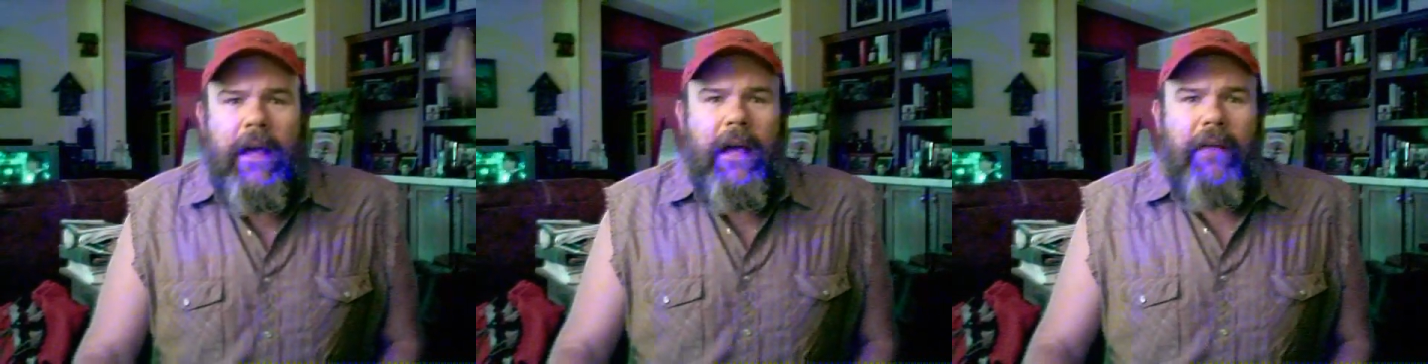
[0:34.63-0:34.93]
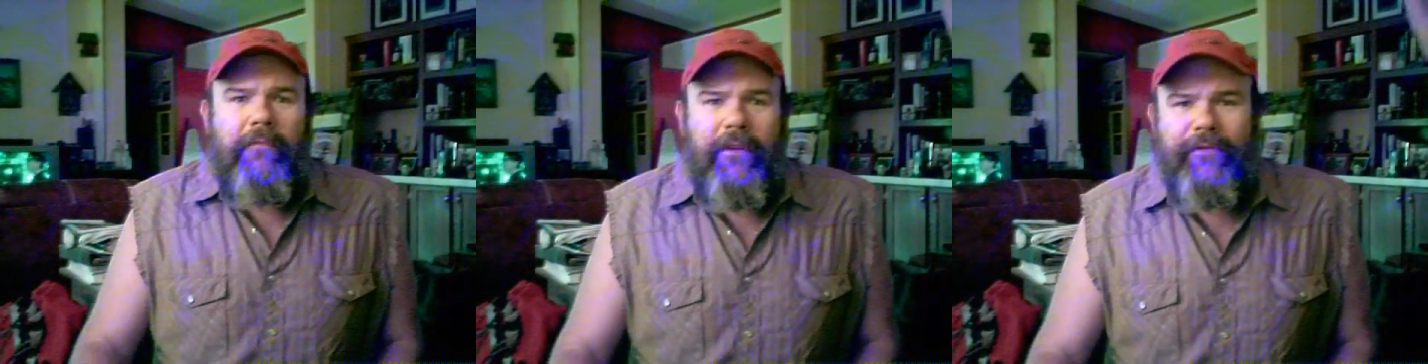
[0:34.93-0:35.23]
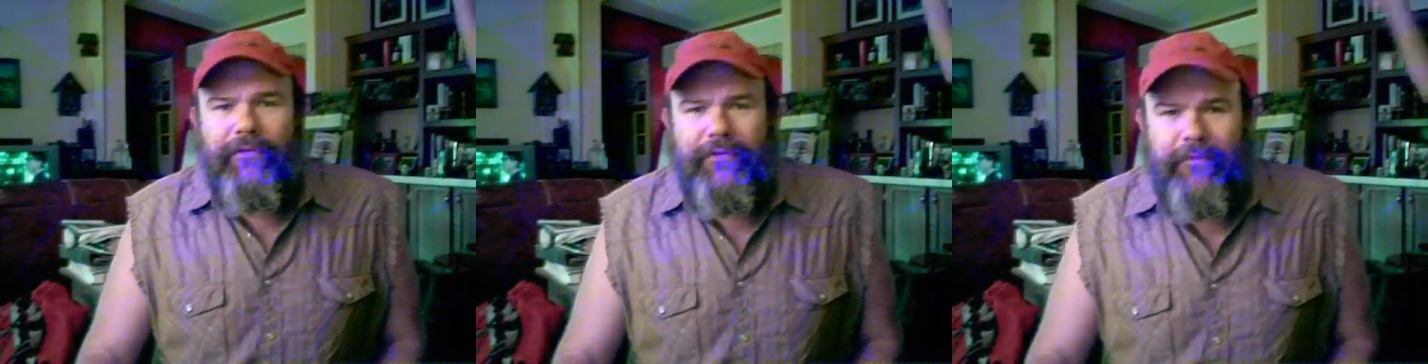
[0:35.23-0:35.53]
and
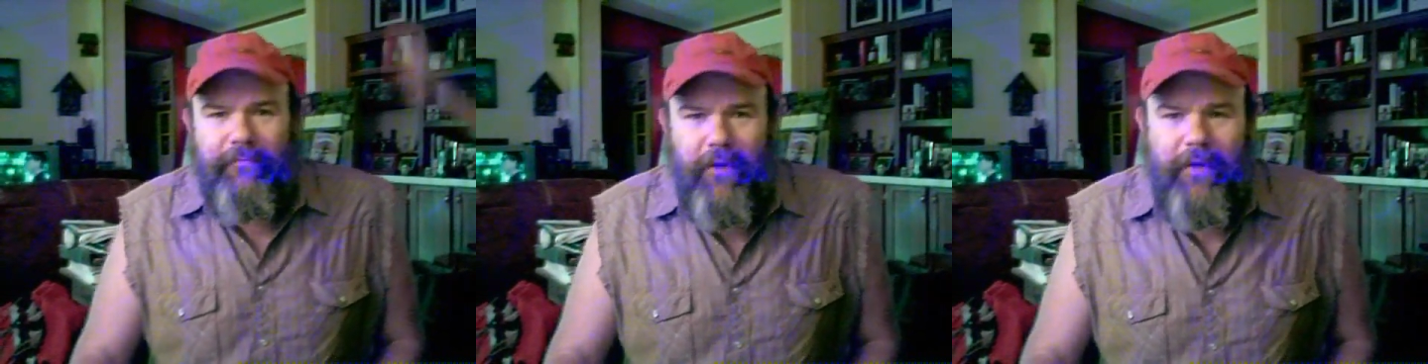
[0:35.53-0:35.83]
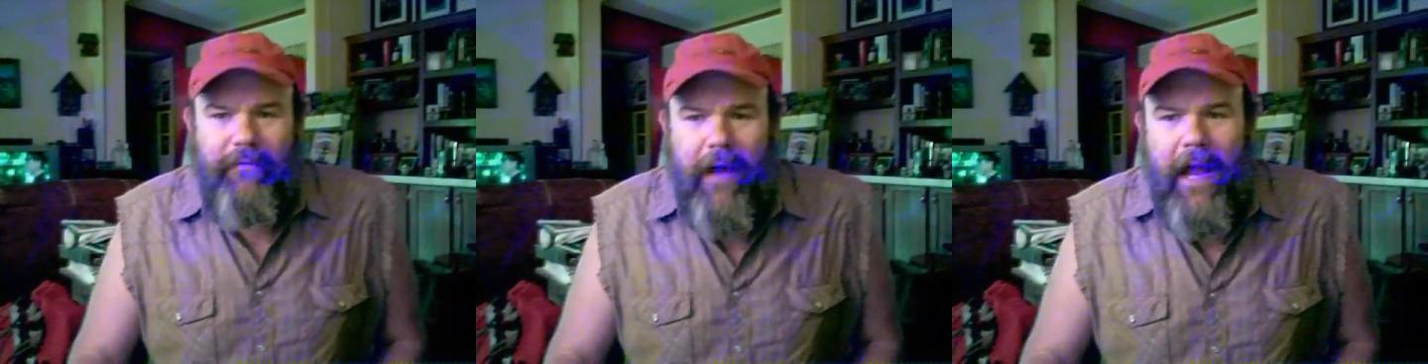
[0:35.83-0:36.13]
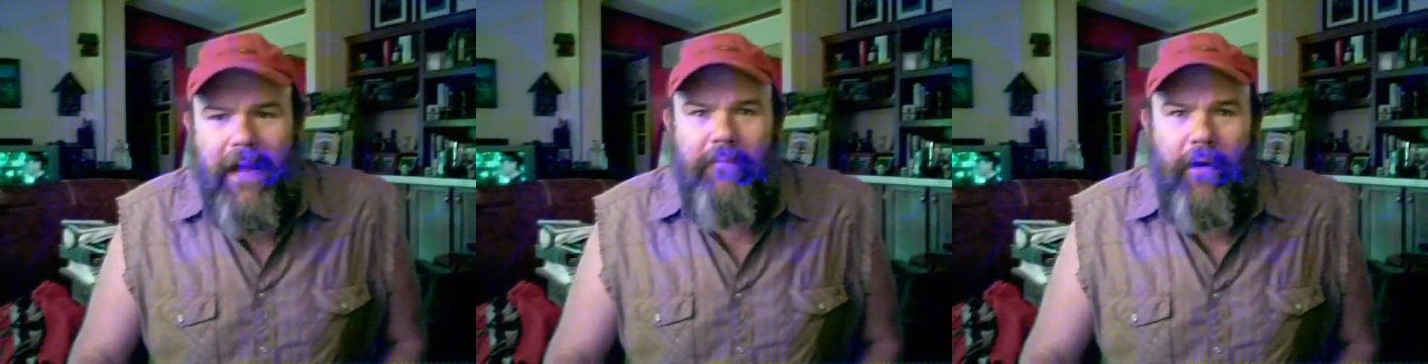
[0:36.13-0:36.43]
this is some good
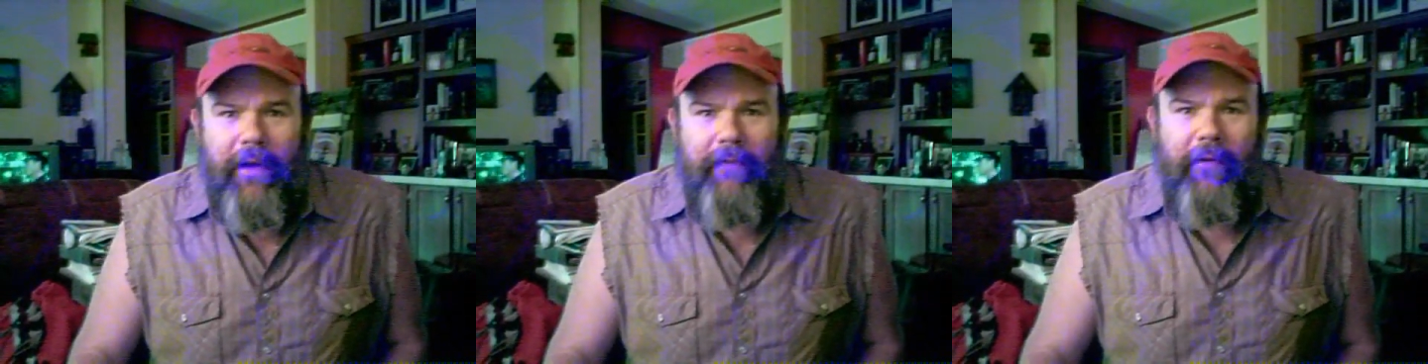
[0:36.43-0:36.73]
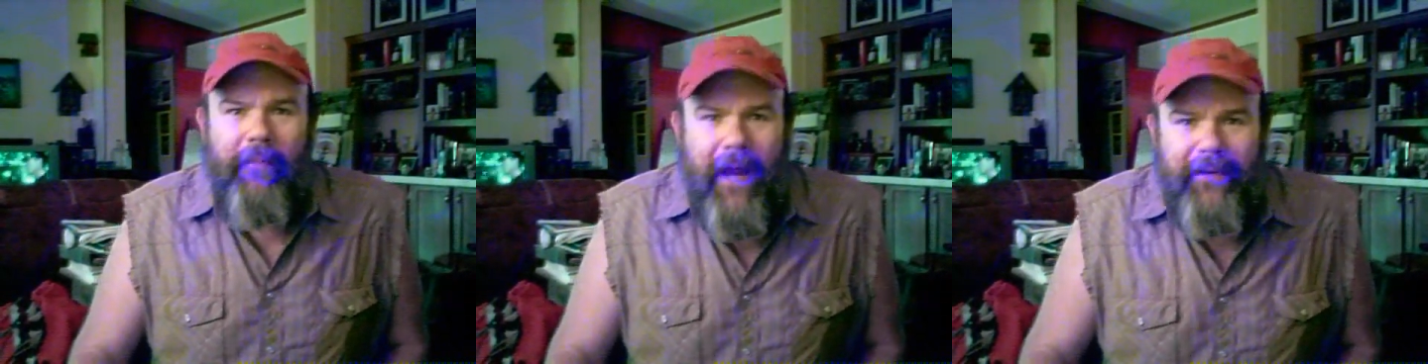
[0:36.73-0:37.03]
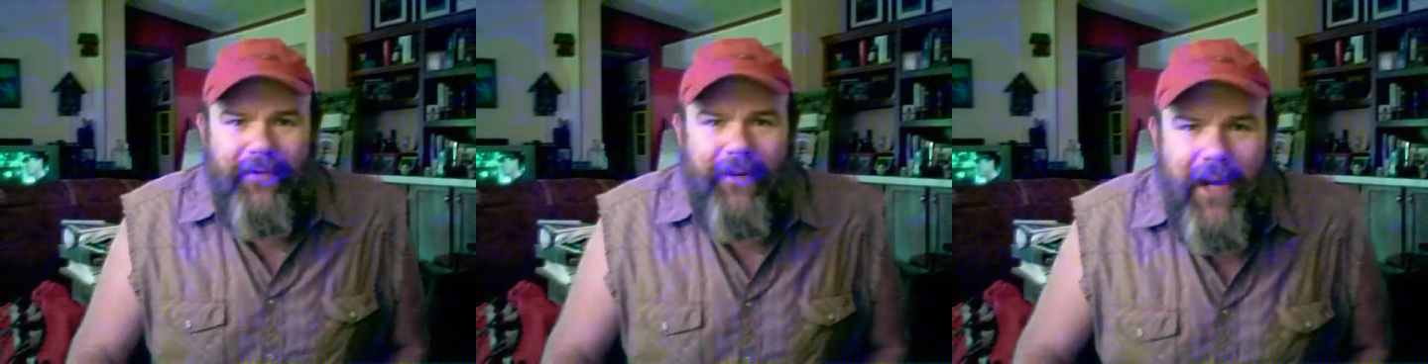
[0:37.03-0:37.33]
valuable
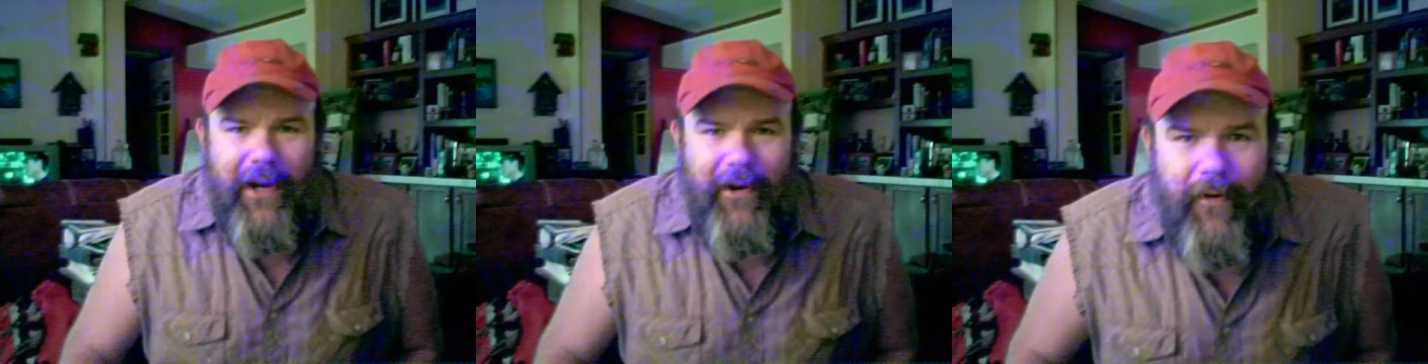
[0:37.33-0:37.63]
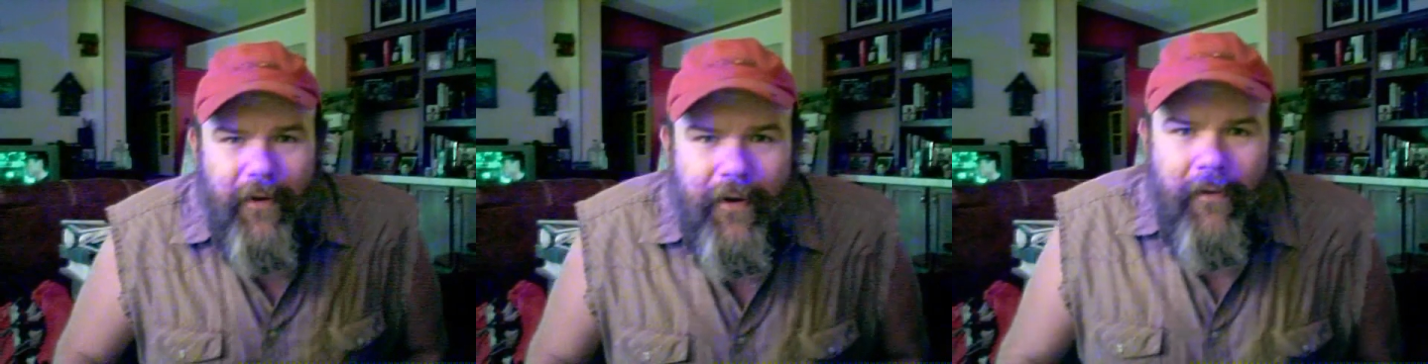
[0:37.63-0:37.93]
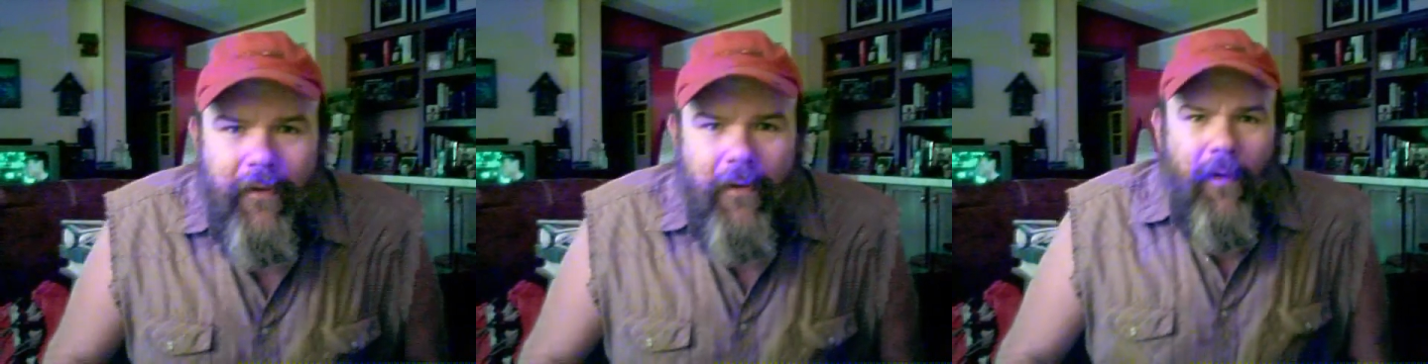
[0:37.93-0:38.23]
information here.
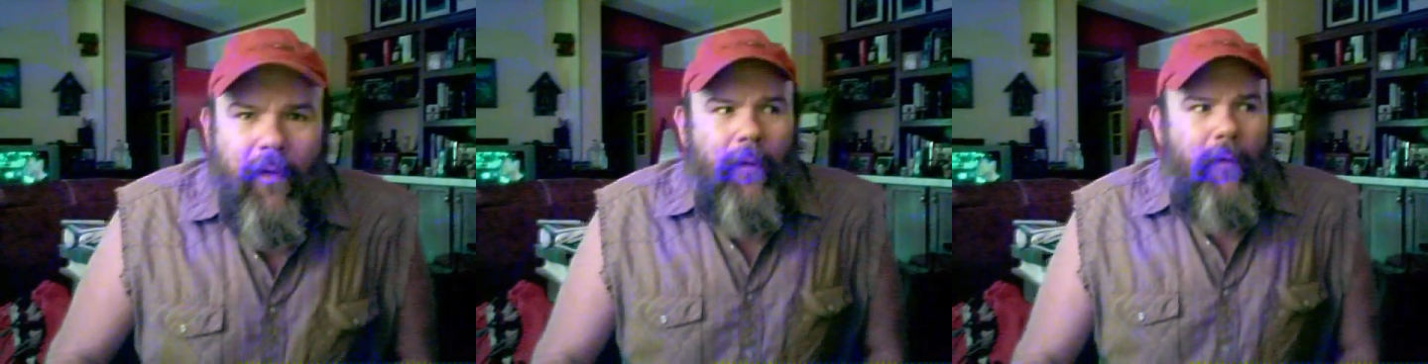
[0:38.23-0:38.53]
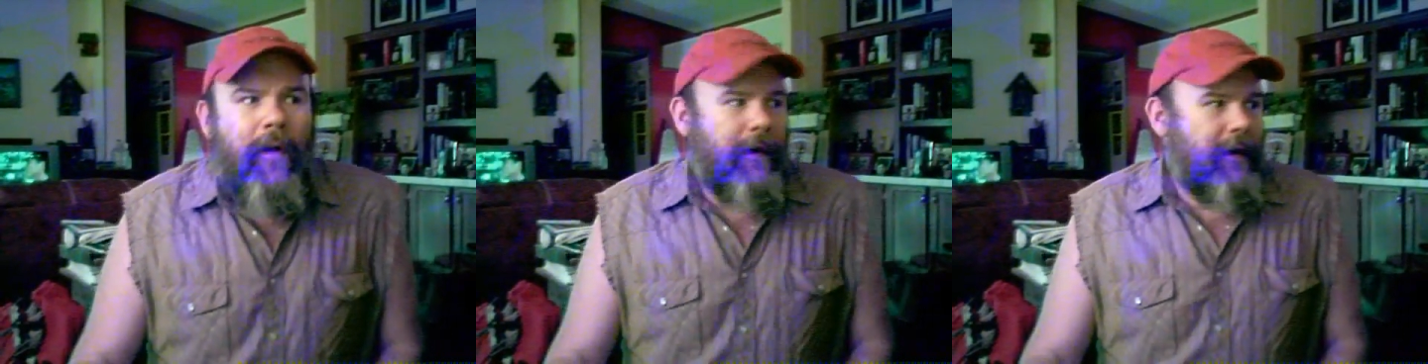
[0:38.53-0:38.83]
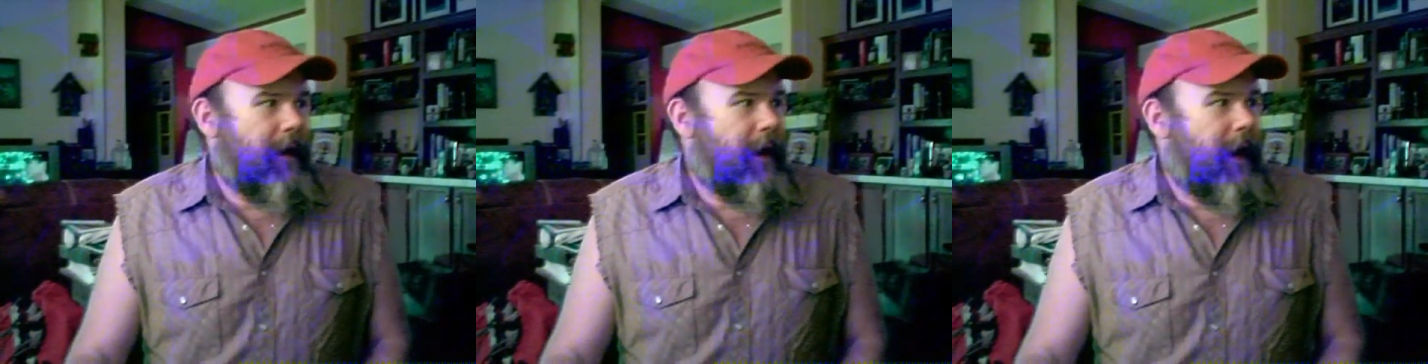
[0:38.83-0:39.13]

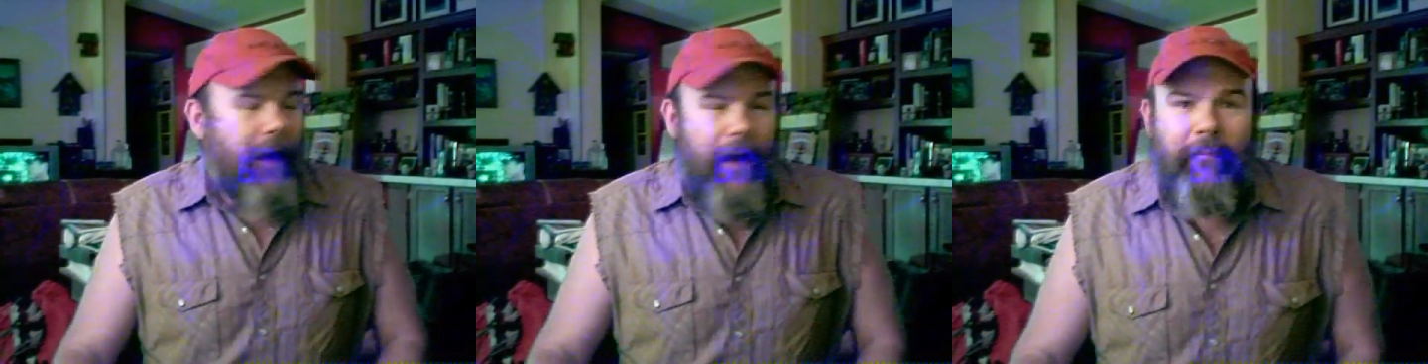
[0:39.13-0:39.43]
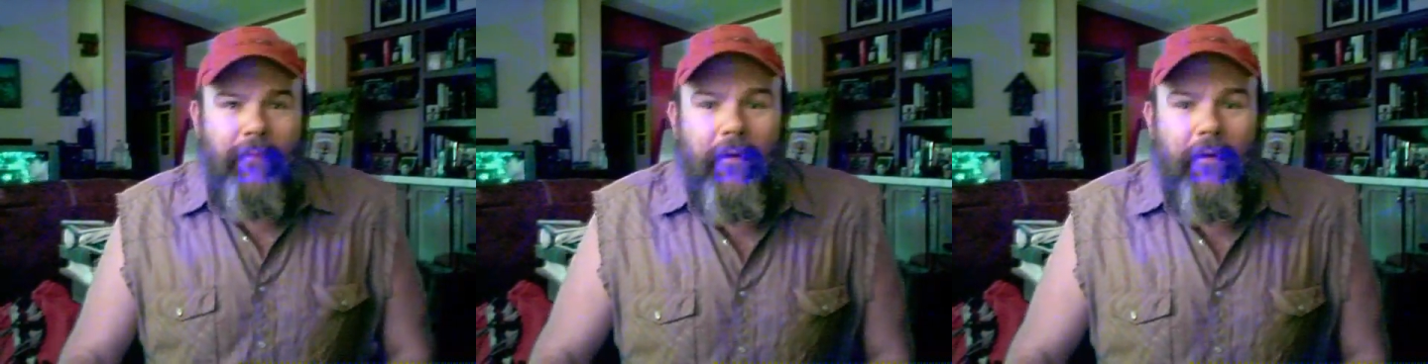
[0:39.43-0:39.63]
And I'm